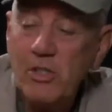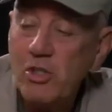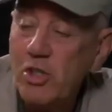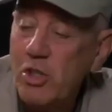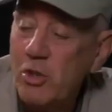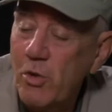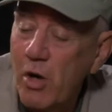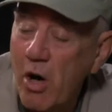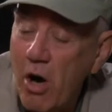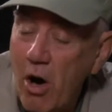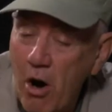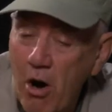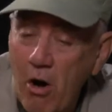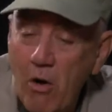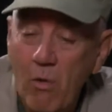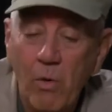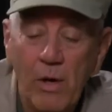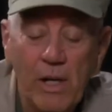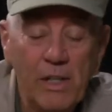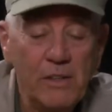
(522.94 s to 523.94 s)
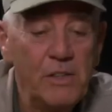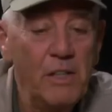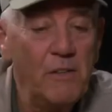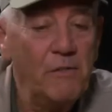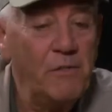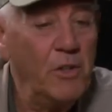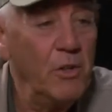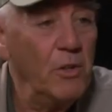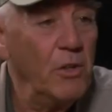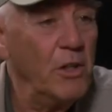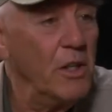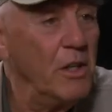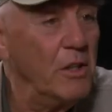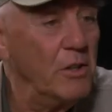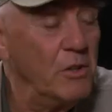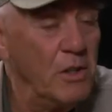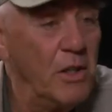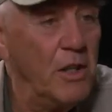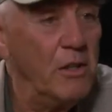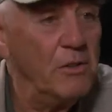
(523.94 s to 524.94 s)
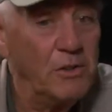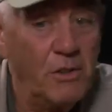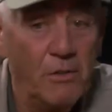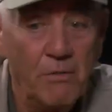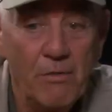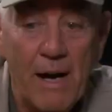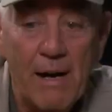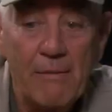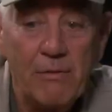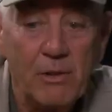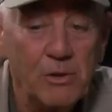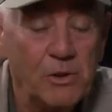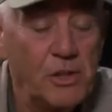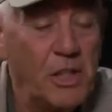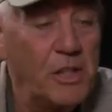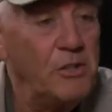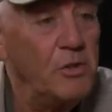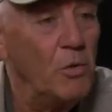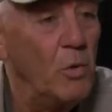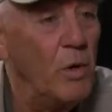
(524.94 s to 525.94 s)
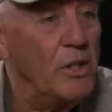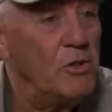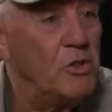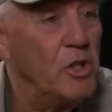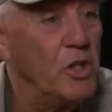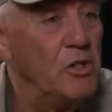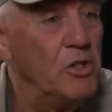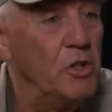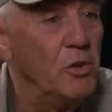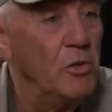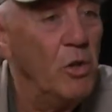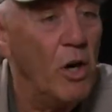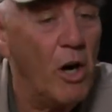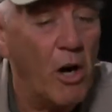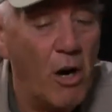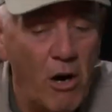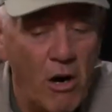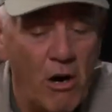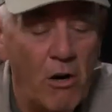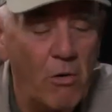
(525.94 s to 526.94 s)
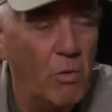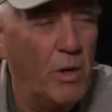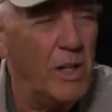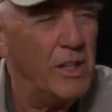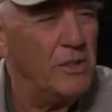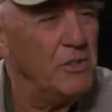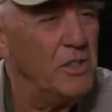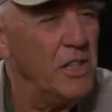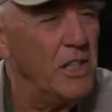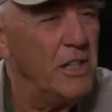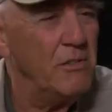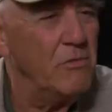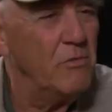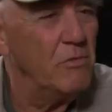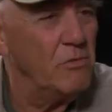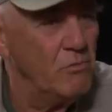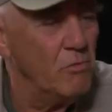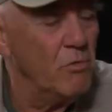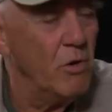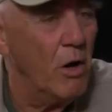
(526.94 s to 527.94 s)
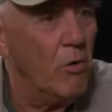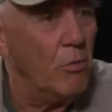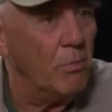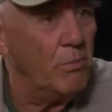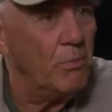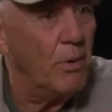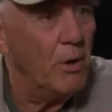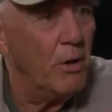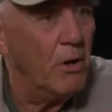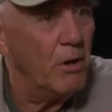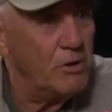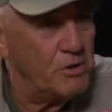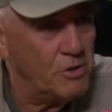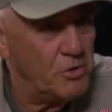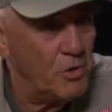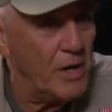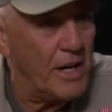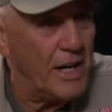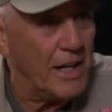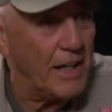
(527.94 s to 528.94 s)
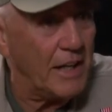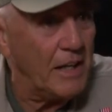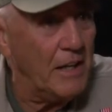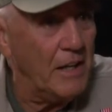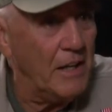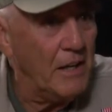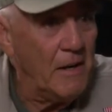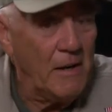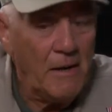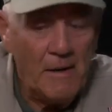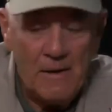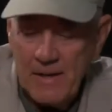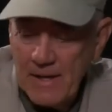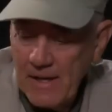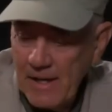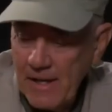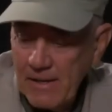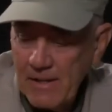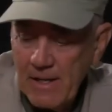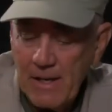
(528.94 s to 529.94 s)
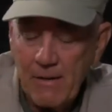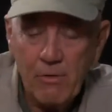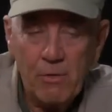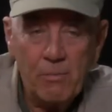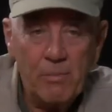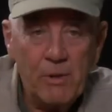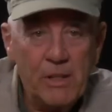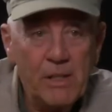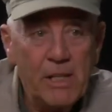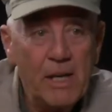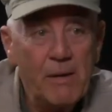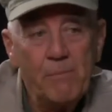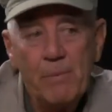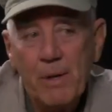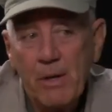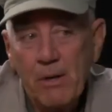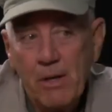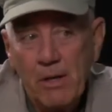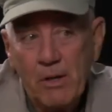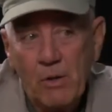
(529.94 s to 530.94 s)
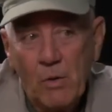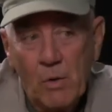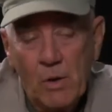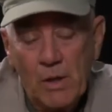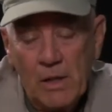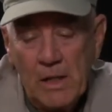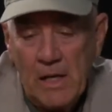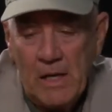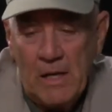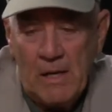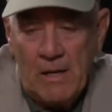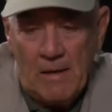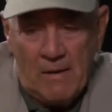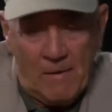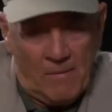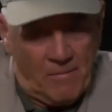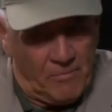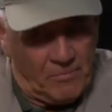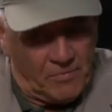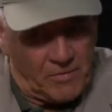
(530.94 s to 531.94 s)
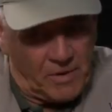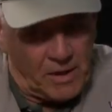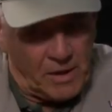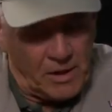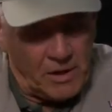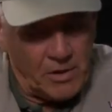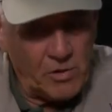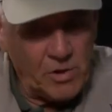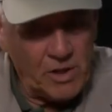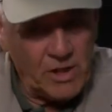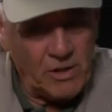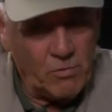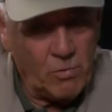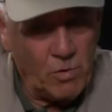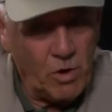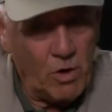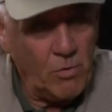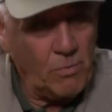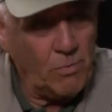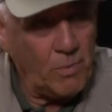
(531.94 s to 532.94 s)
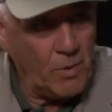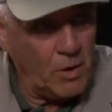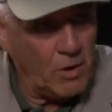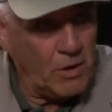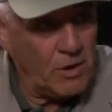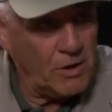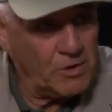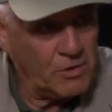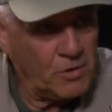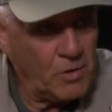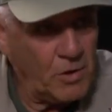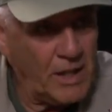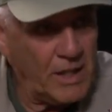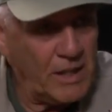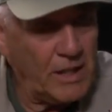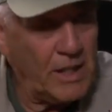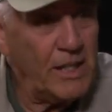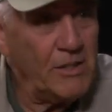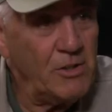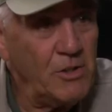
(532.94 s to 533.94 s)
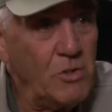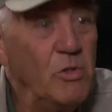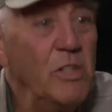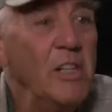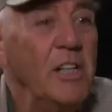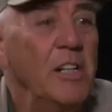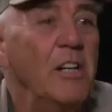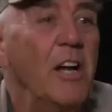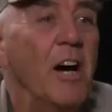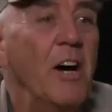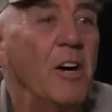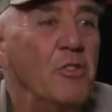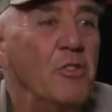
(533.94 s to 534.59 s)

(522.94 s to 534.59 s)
But you always, if you're in a survival situation, you always need rope or string. And that would be that paracord. You need rope or a string, and you need a